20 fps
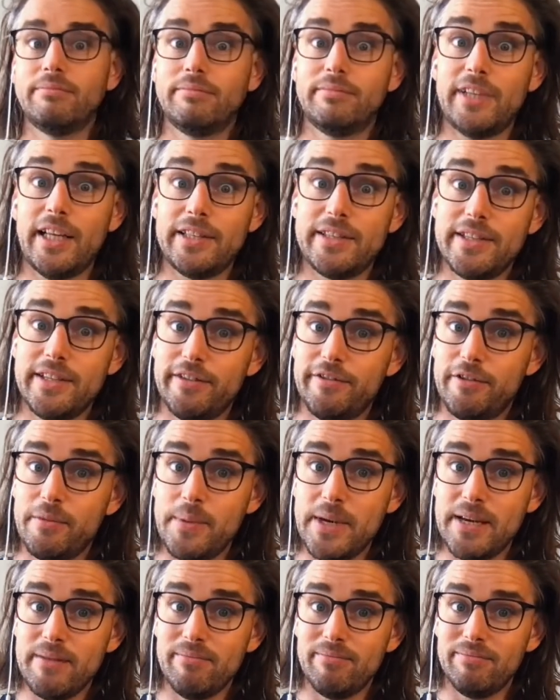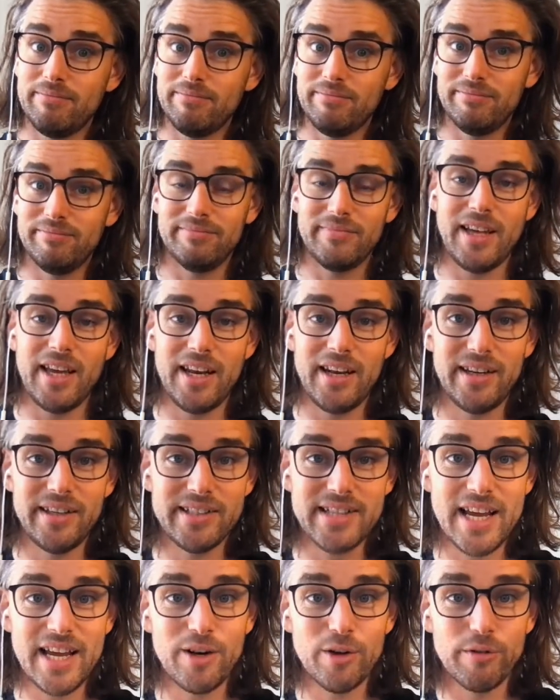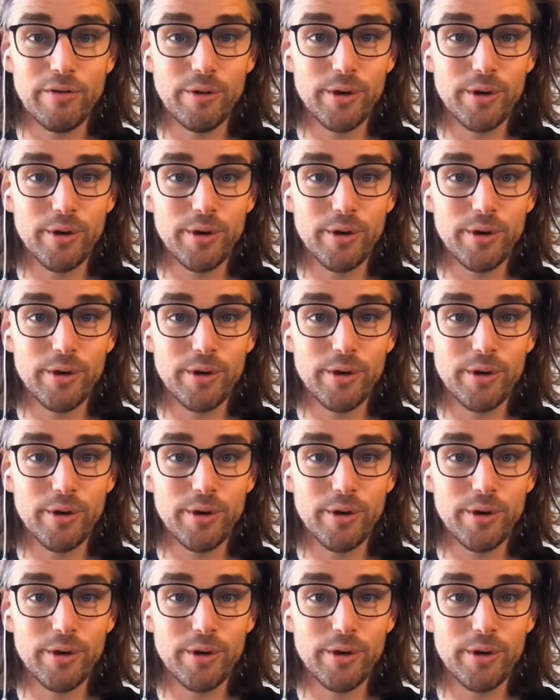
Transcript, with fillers: That's it for me, and I look